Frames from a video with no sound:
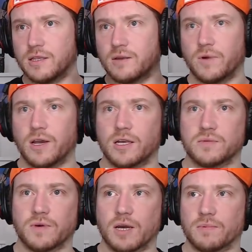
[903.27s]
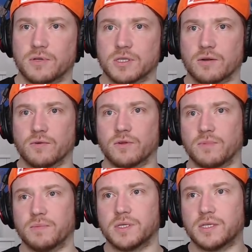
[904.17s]
that warehouse vibe and you just get all the
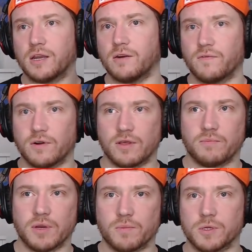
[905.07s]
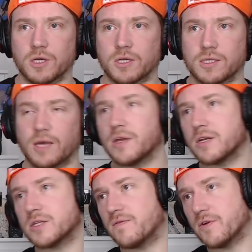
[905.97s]
members standing in front of that big projector. I think
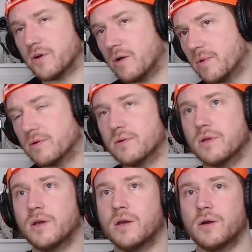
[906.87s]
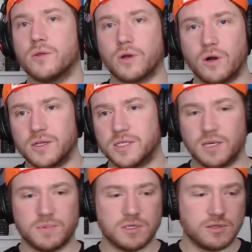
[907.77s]
it's phenomenal, the
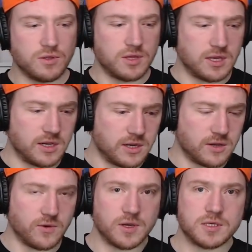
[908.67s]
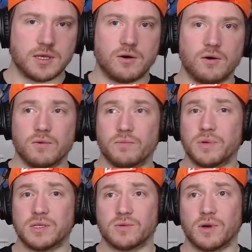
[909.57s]
concept, the lyrics, that whole
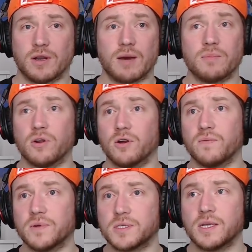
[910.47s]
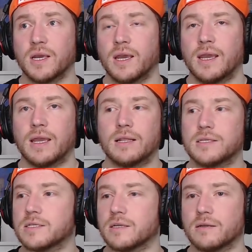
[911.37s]
piece around I'm nervous.
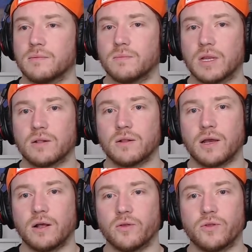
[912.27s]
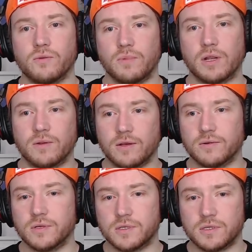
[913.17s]
Listen, mental health, mental
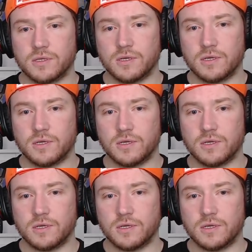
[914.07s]
illness